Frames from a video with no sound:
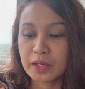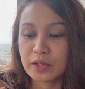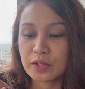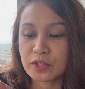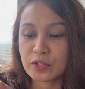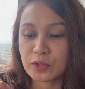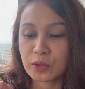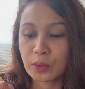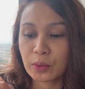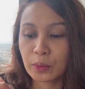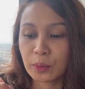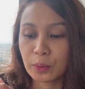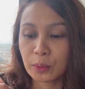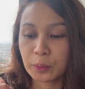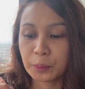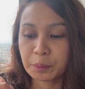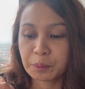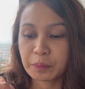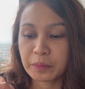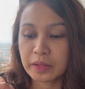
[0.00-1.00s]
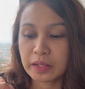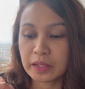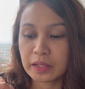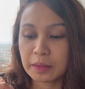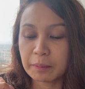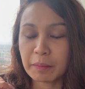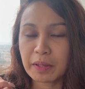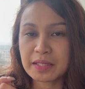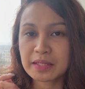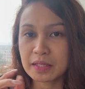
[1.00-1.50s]
So
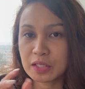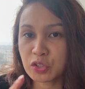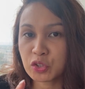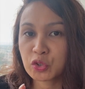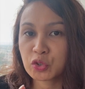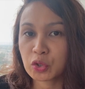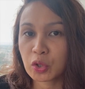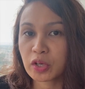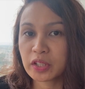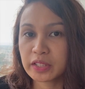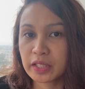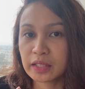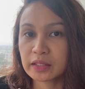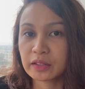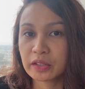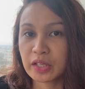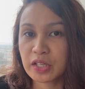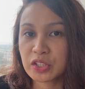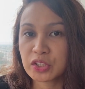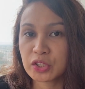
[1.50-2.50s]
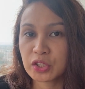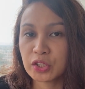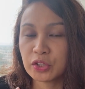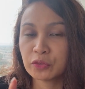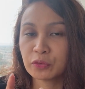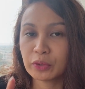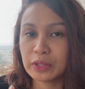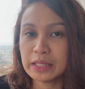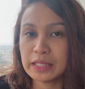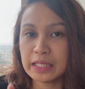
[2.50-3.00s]
my statutory declaration
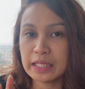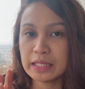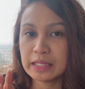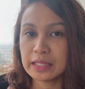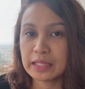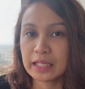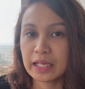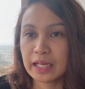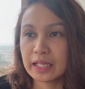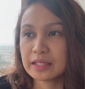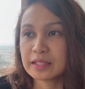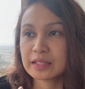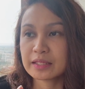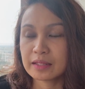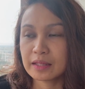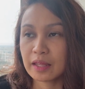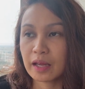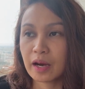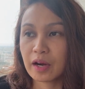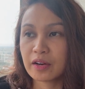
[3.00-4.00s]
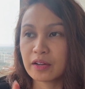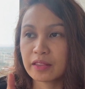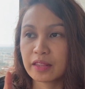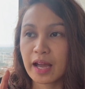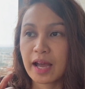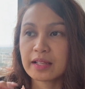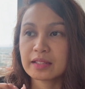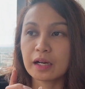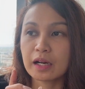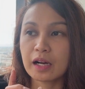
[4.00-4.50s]
really indicates there
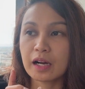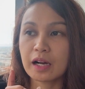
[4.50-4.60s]
that